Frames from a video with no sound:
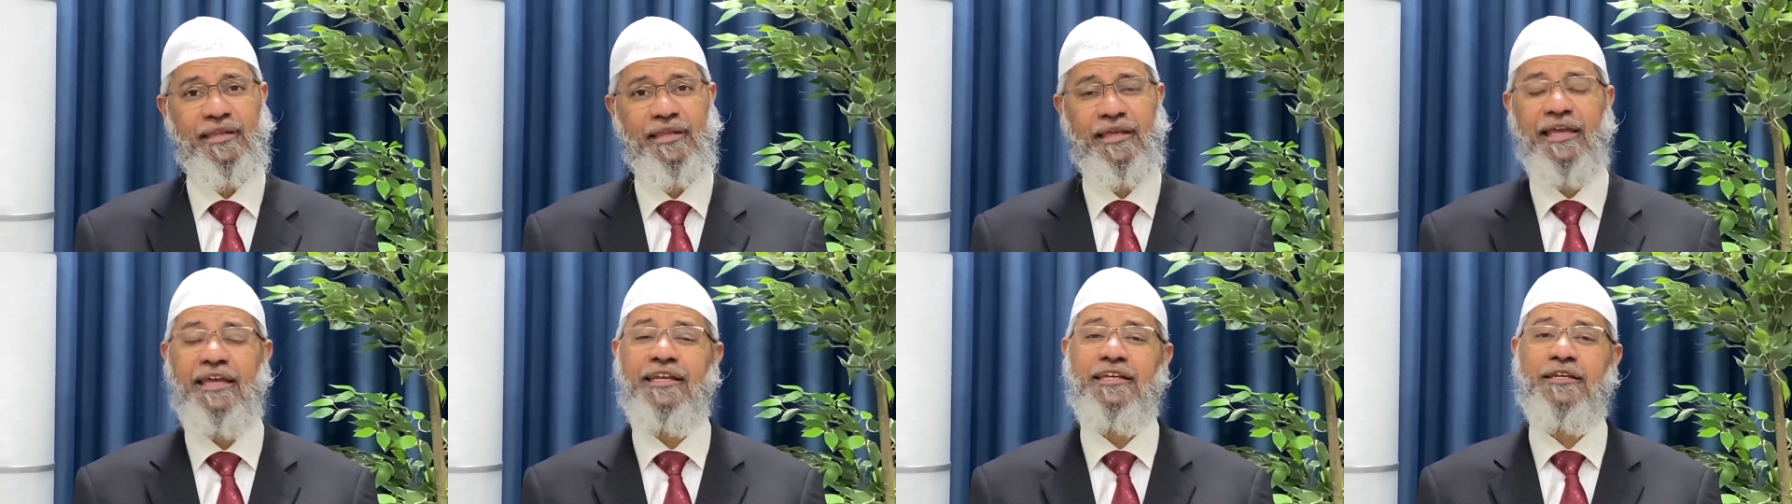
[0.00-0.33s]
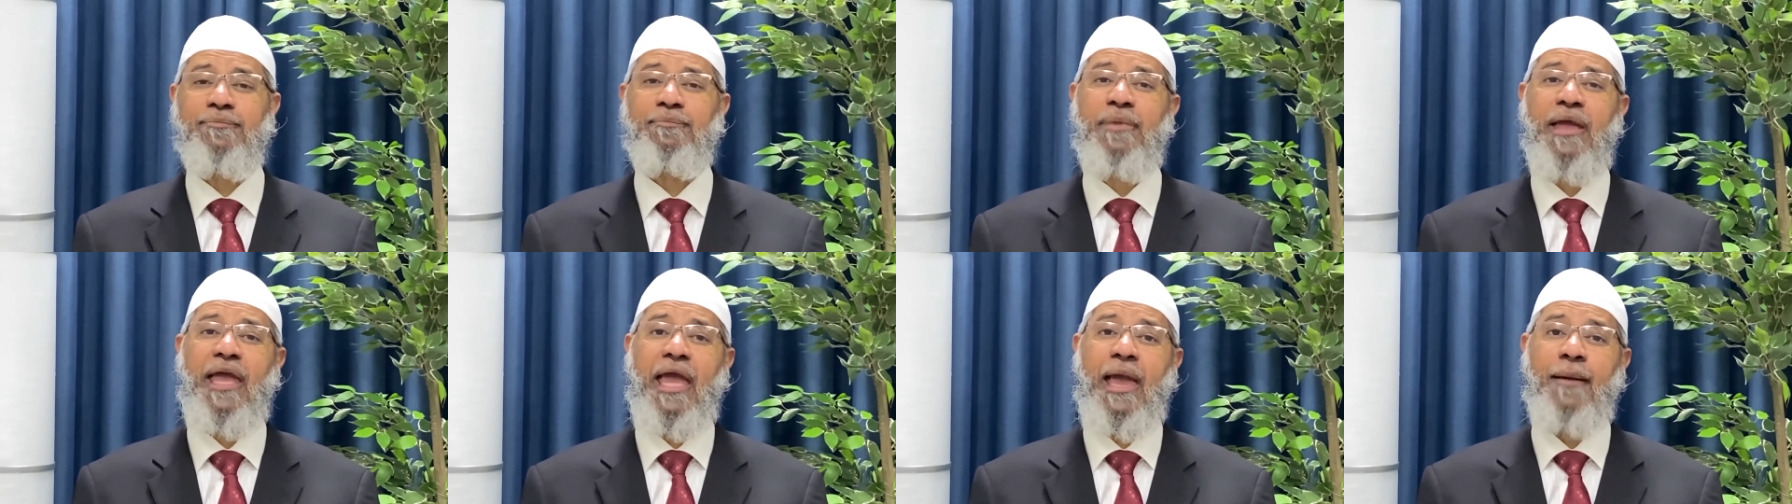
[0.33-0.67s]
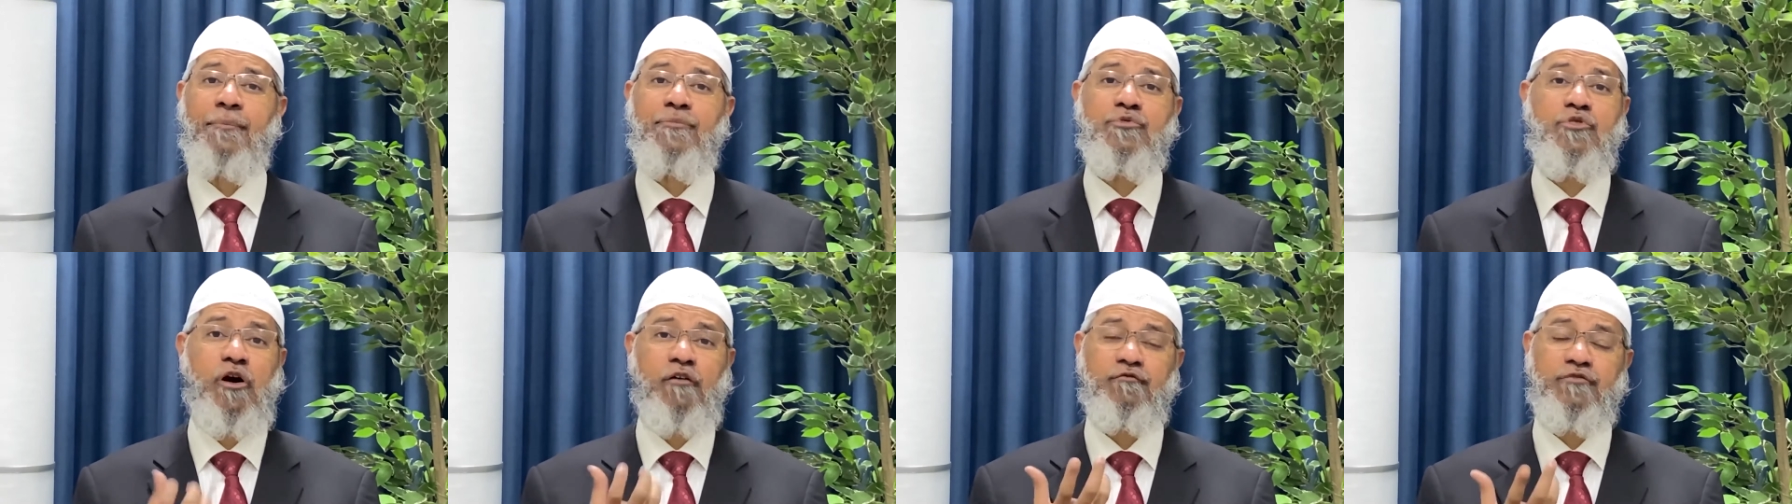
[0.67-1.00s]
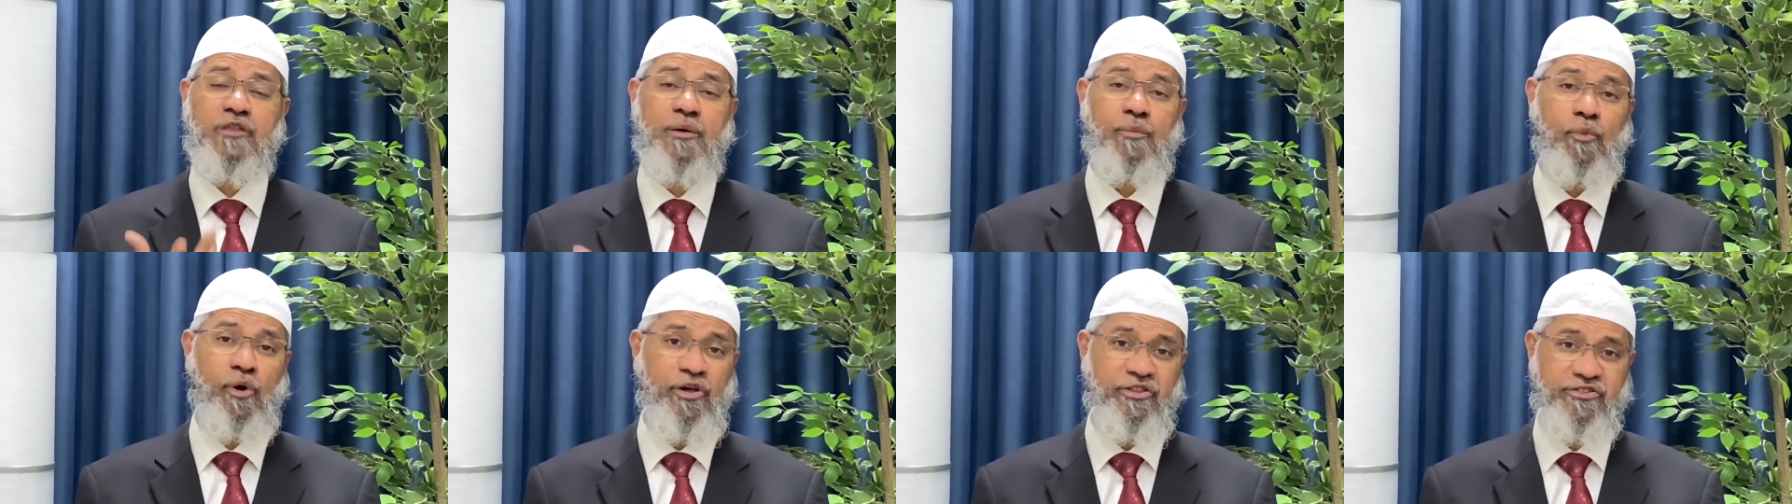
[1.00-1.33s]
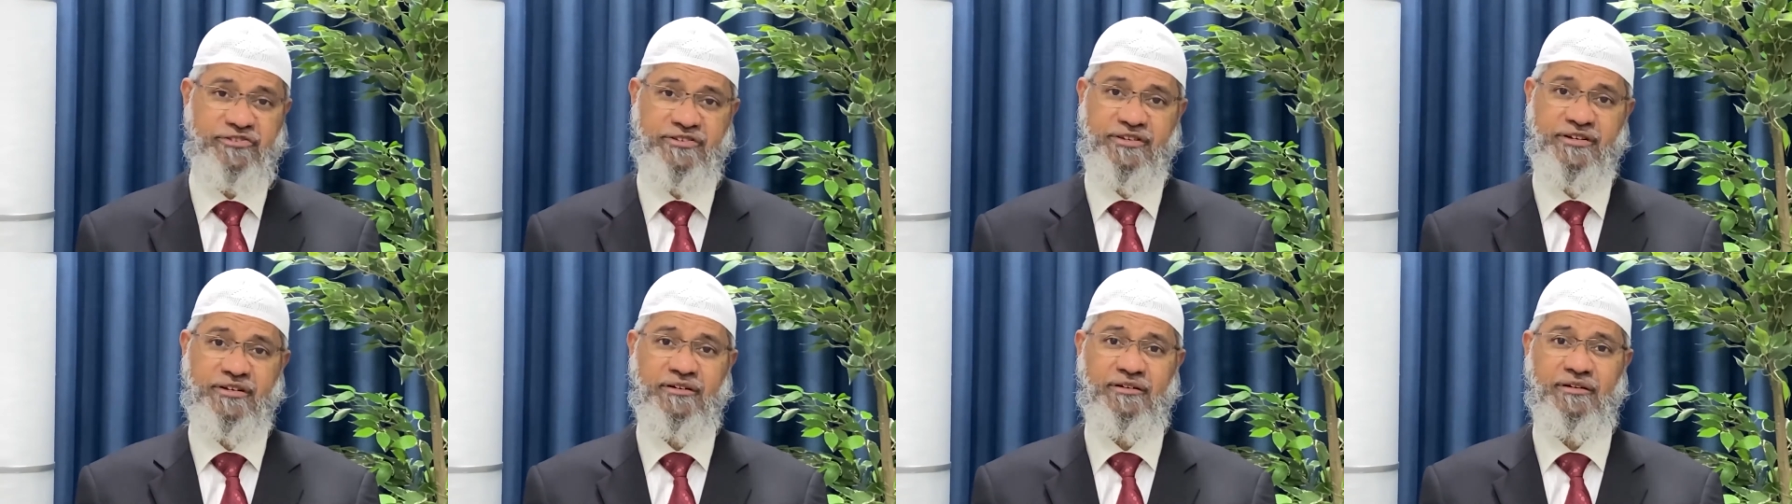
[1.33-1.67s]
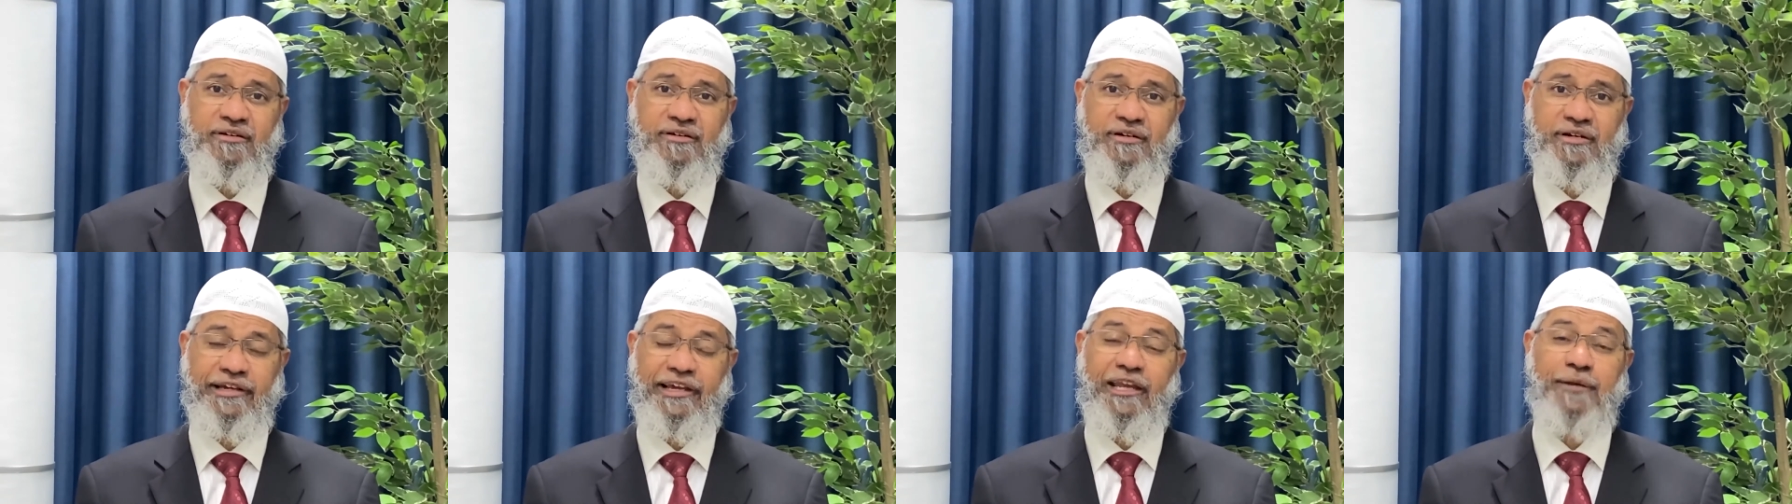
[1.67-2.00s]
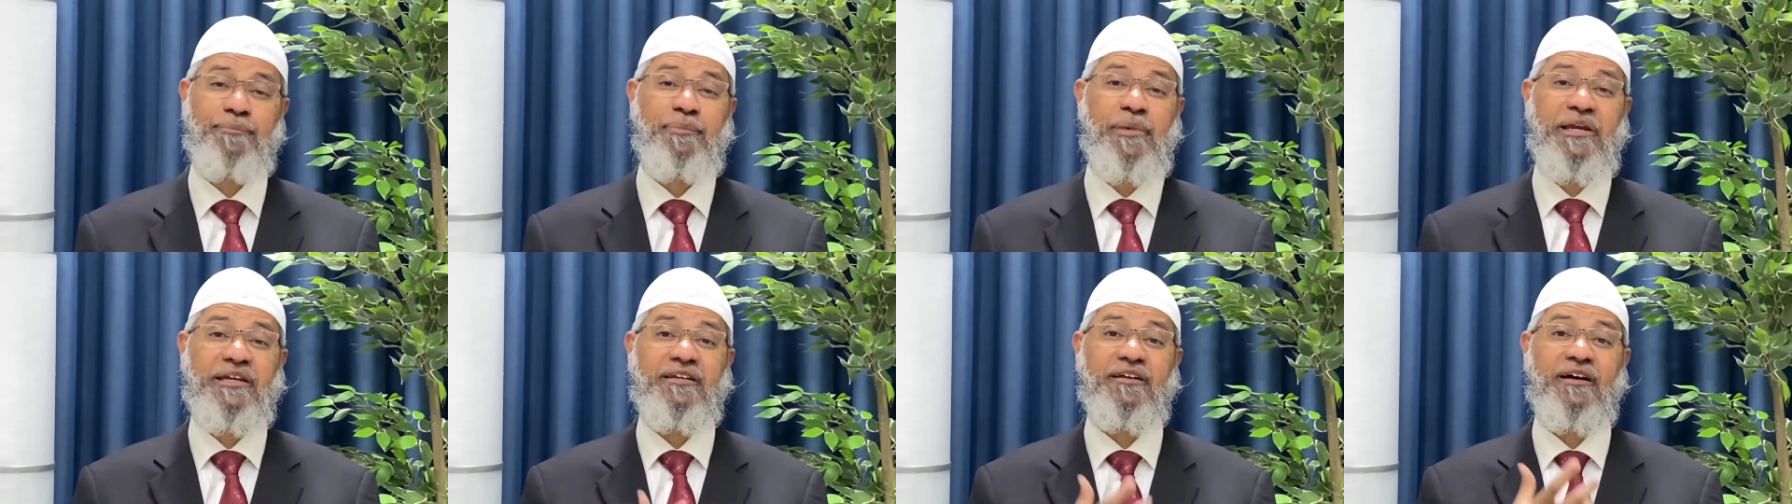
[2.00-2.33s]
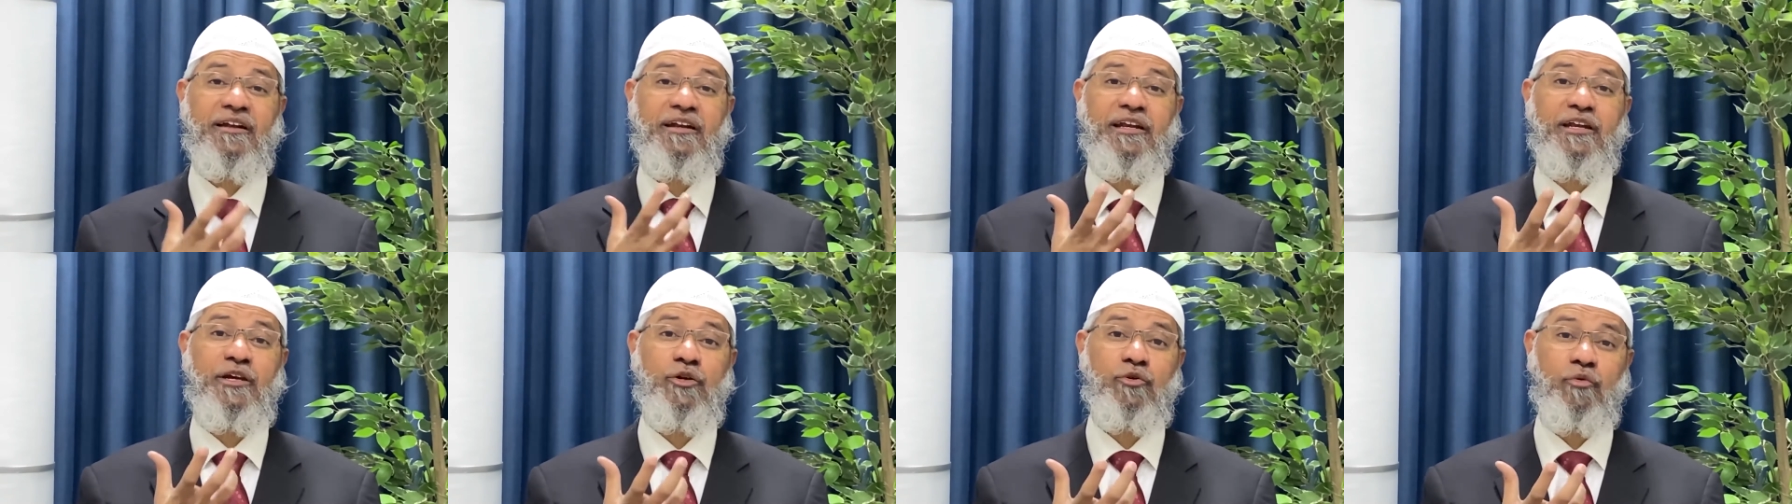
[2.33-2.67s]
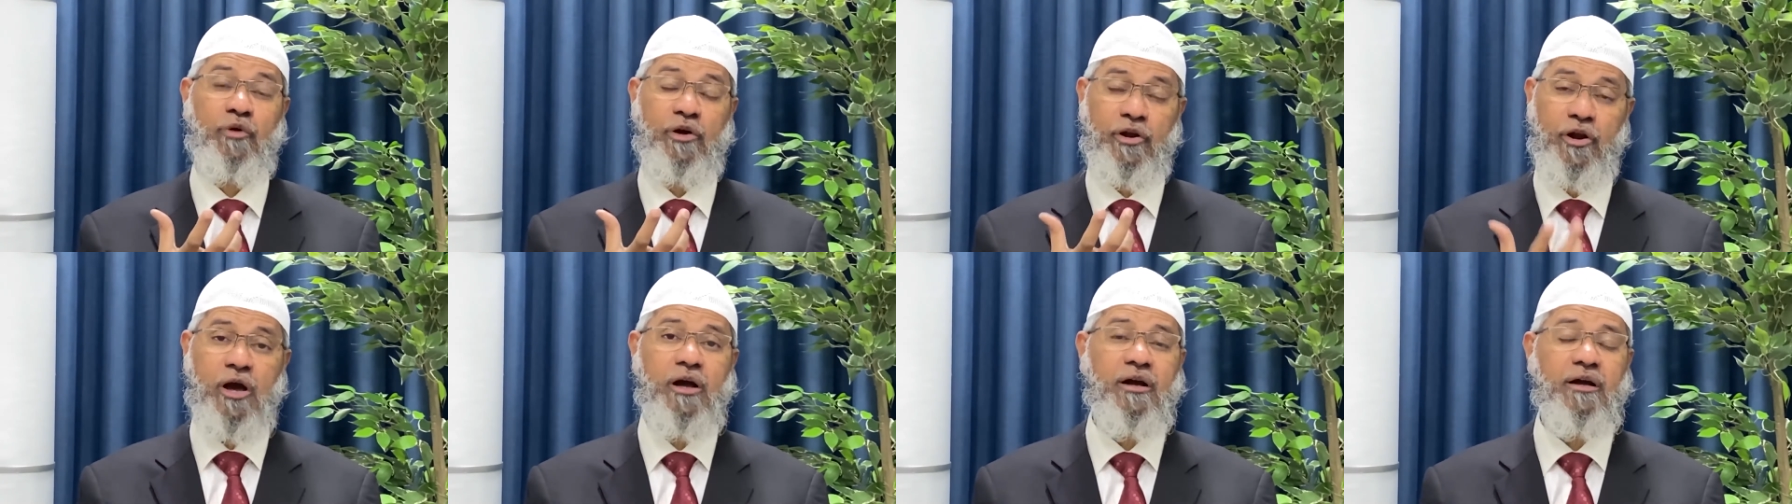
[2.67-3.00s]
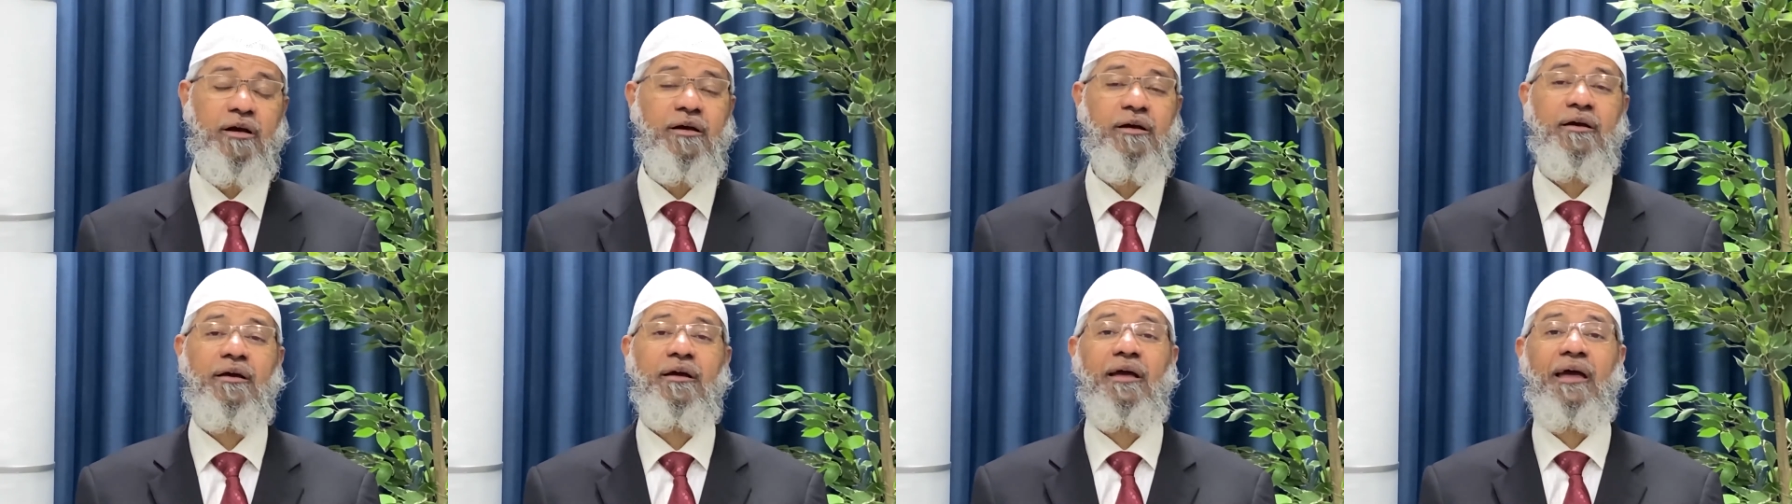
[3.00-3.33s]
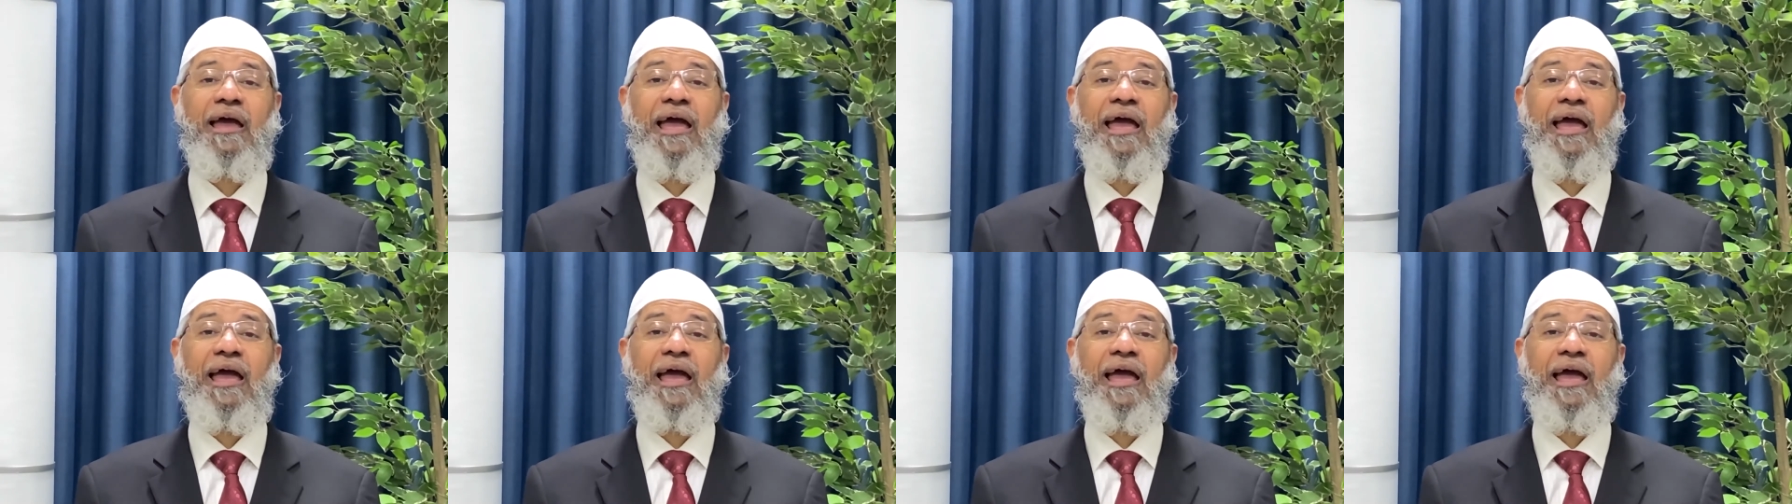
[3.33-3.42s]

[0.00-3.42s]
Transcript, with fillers: it may absorb the moisture, it may turn into a rock,